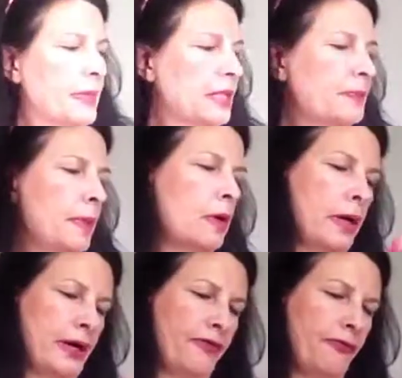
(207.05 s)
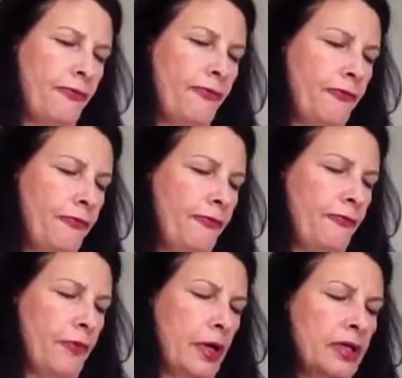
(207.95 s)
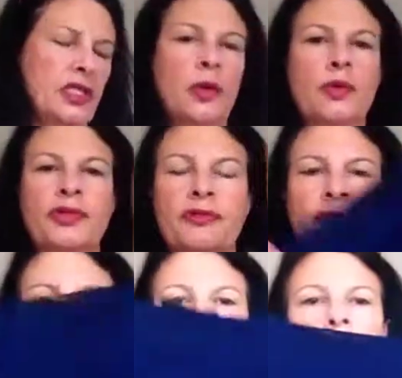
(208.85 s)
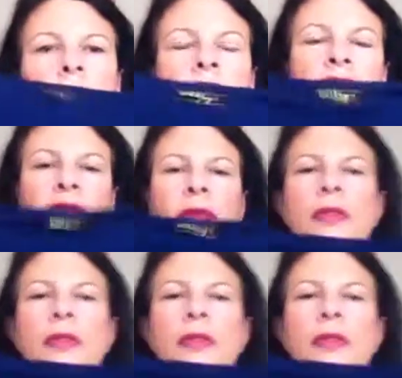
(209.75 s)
made by Dolls and Frogs.